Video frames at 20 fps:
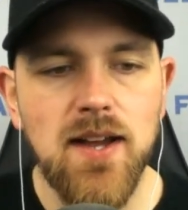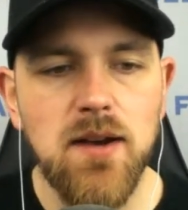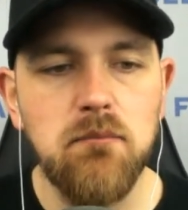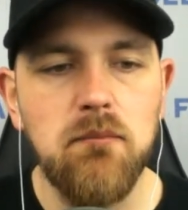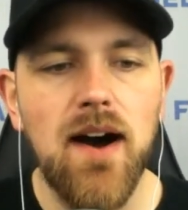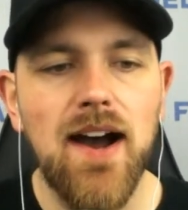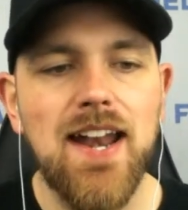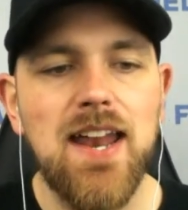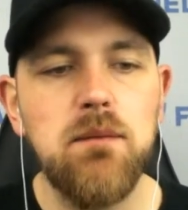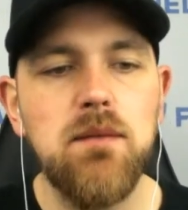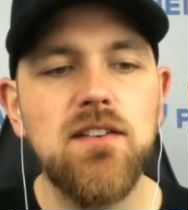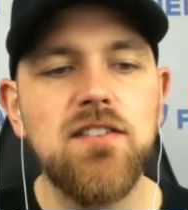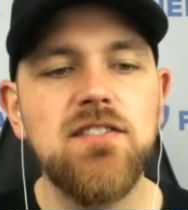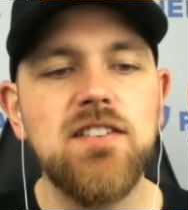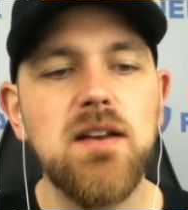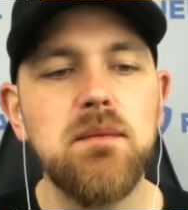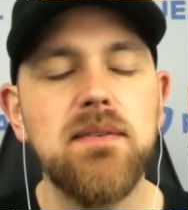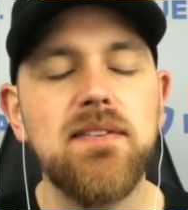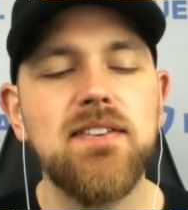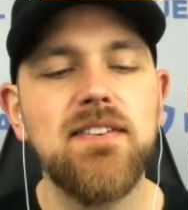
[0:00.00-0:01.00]
My name is
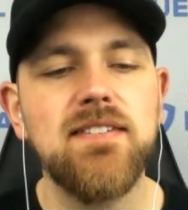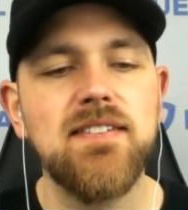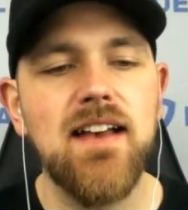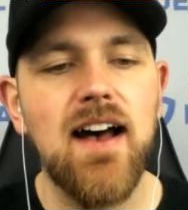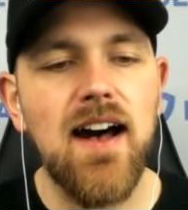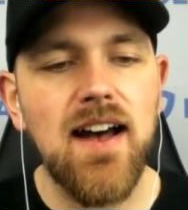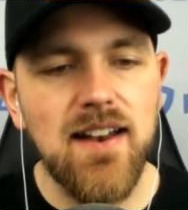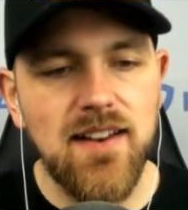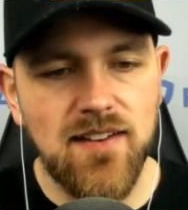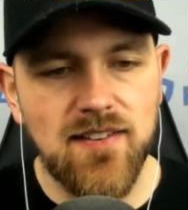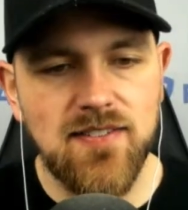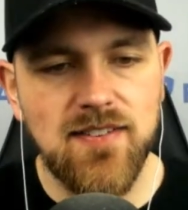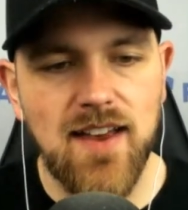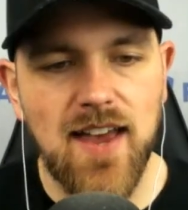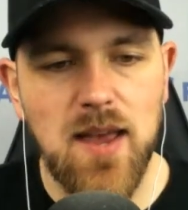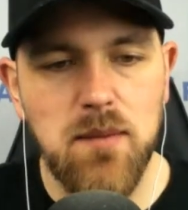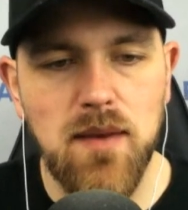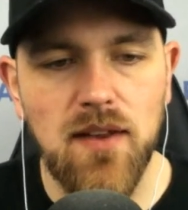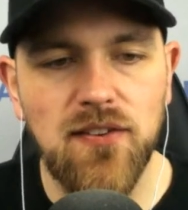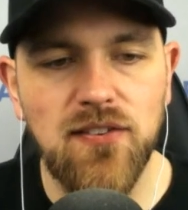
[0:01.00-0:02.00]
Jim Sannes.
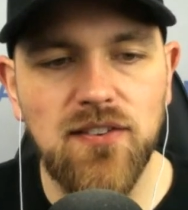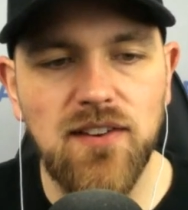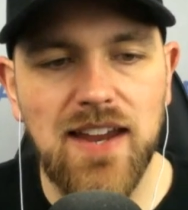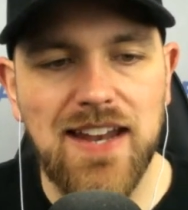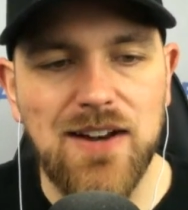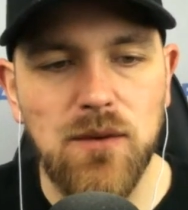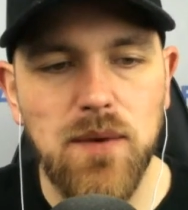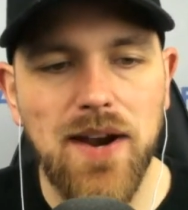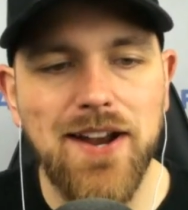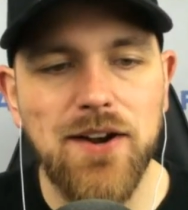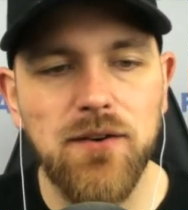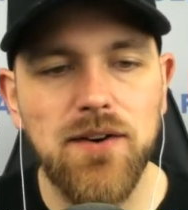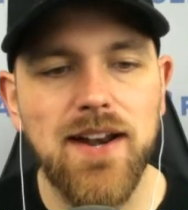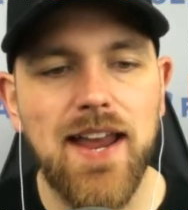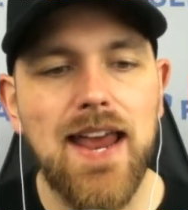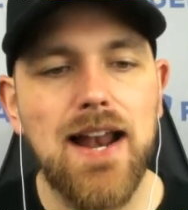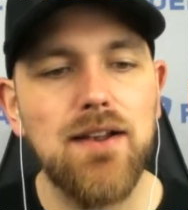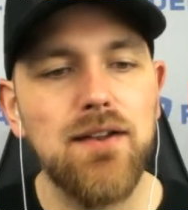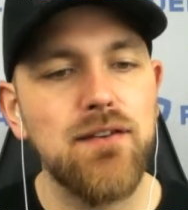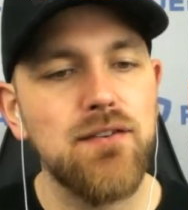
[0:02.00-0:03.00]
I am a senior writer and
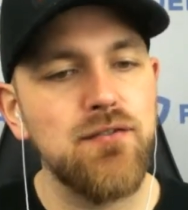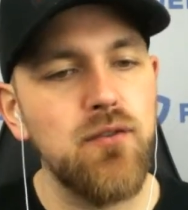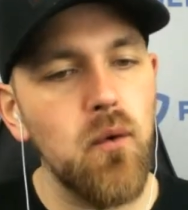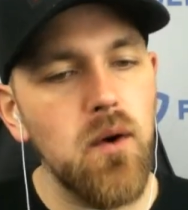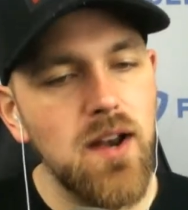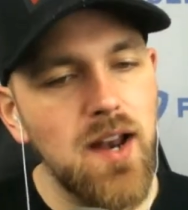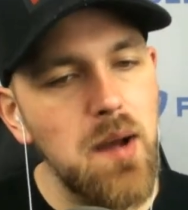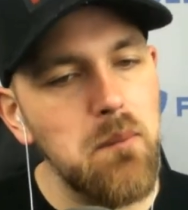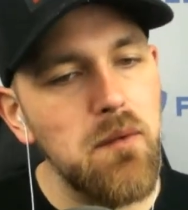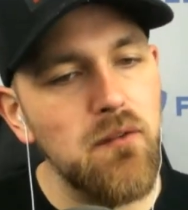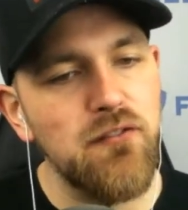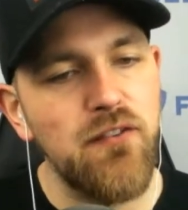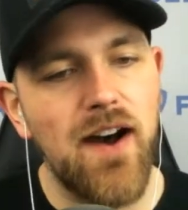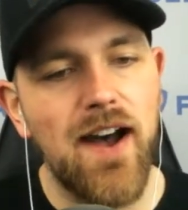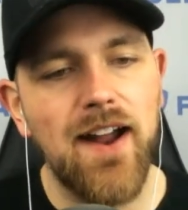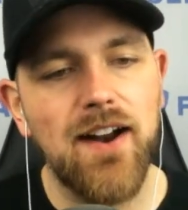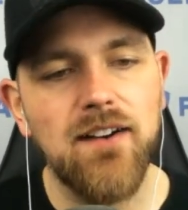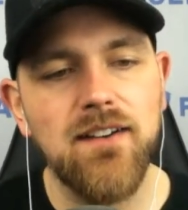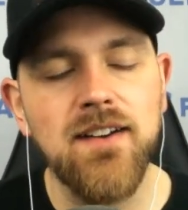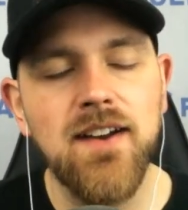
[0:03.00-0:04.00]
analyst for
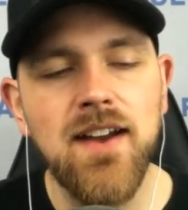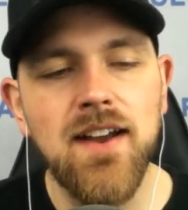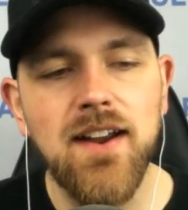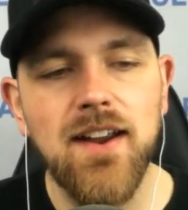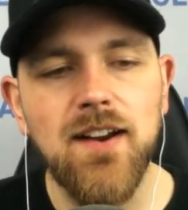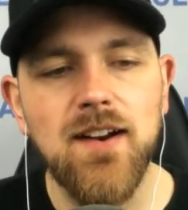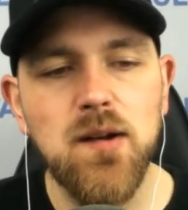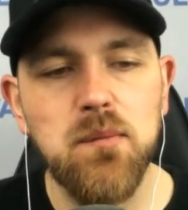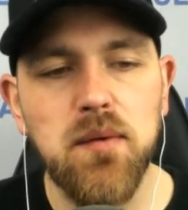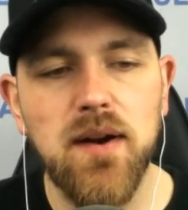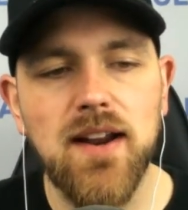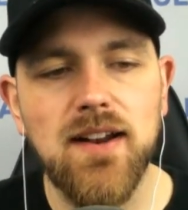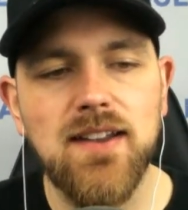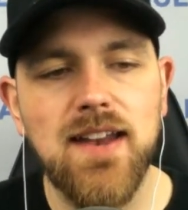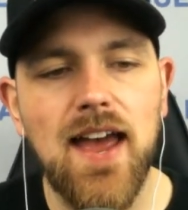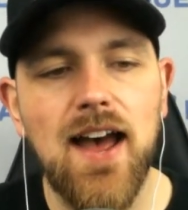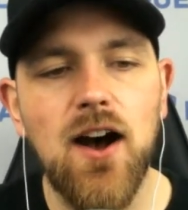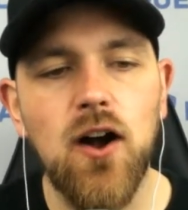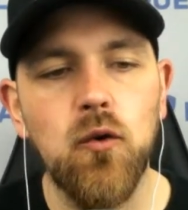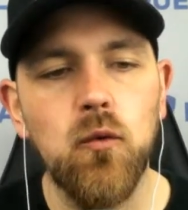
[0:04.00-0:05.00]
Numberfire, here to break
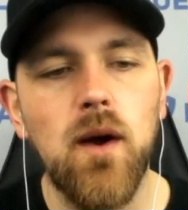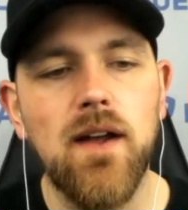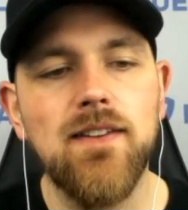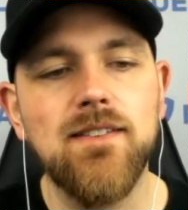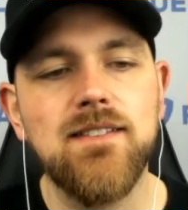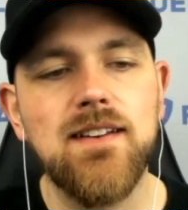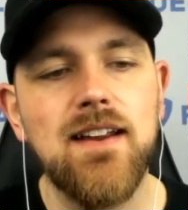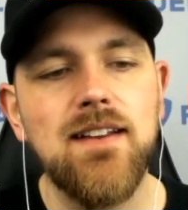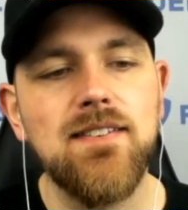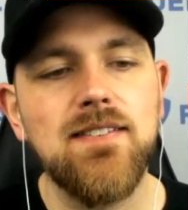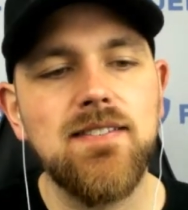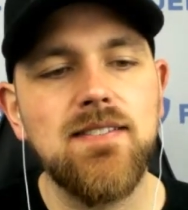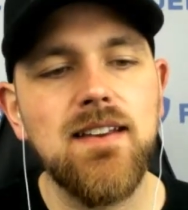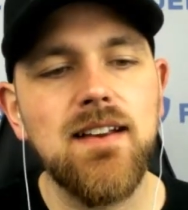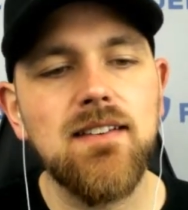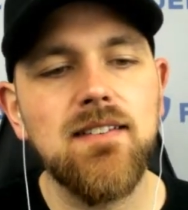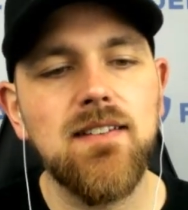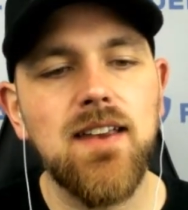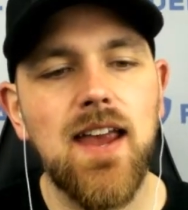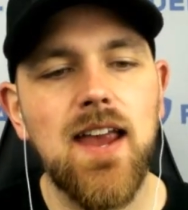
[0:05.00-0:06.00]
down Wednesday's
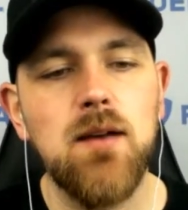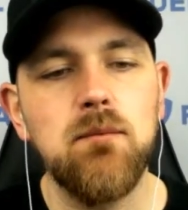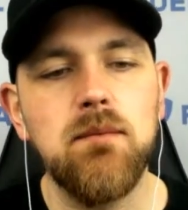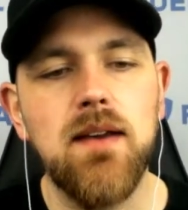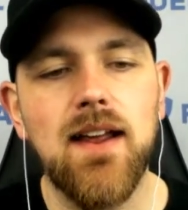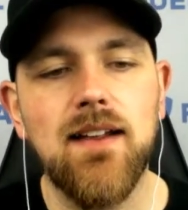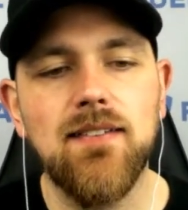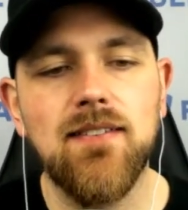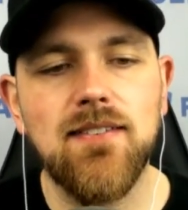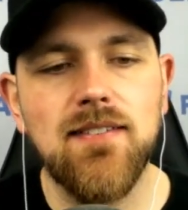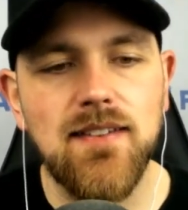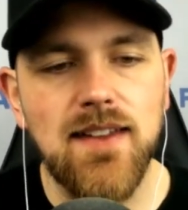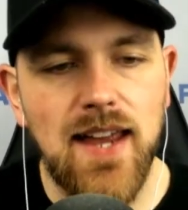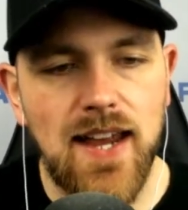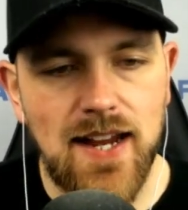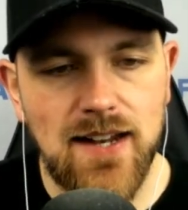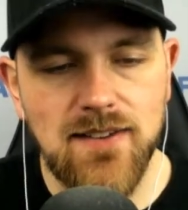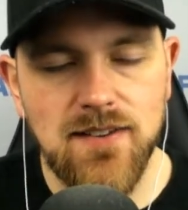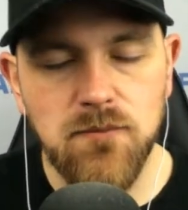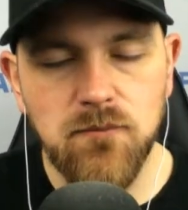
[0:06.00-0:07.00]
six game main
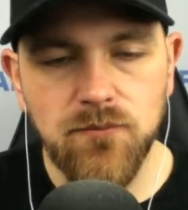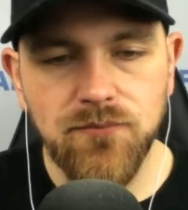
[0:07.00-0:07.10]
slate